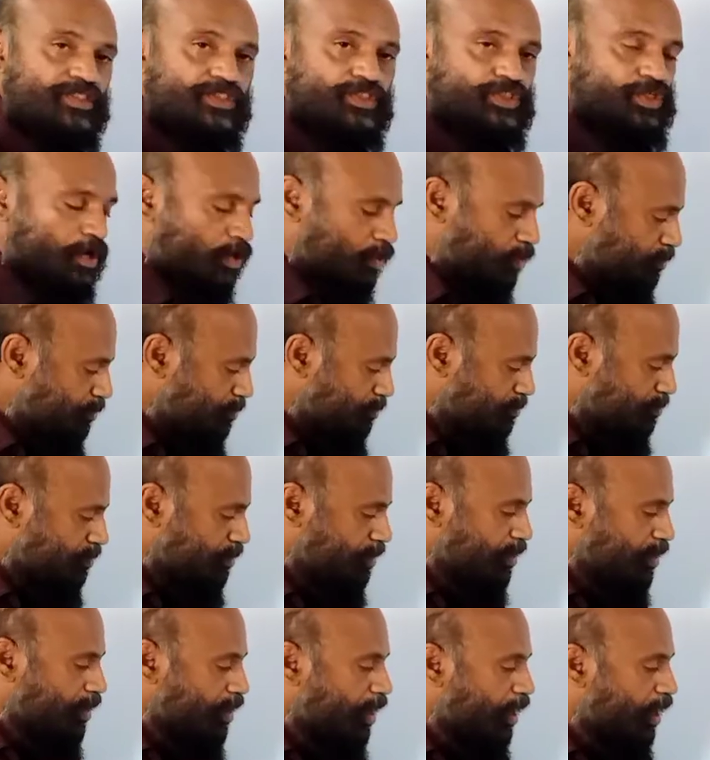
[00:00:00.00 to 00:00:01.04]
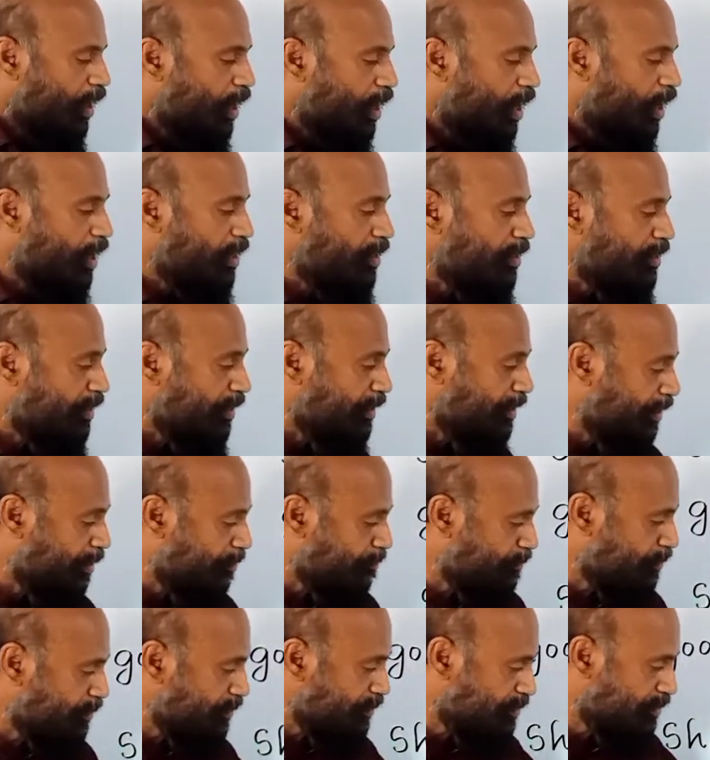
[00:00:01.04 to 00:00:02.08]
John hardly
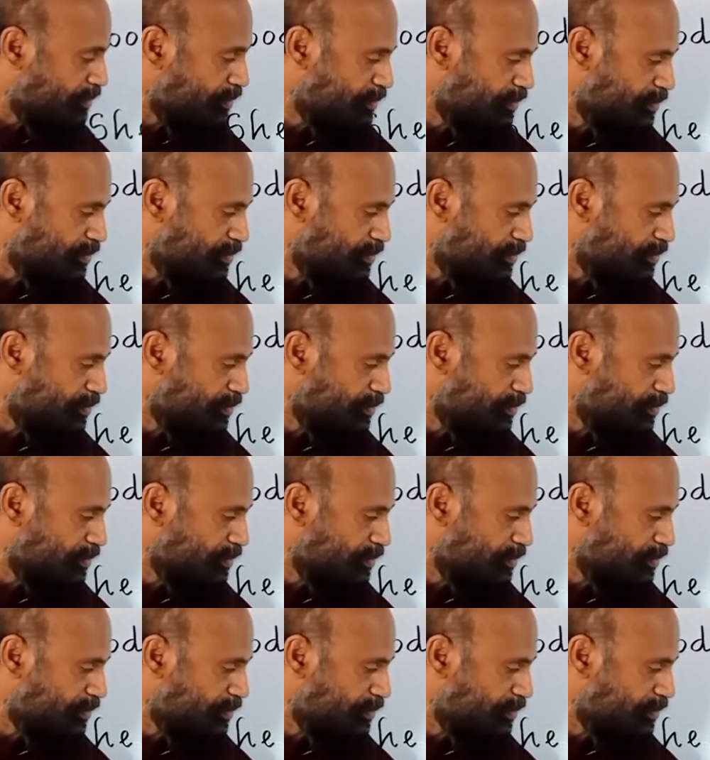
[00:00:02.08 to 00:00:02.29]
ever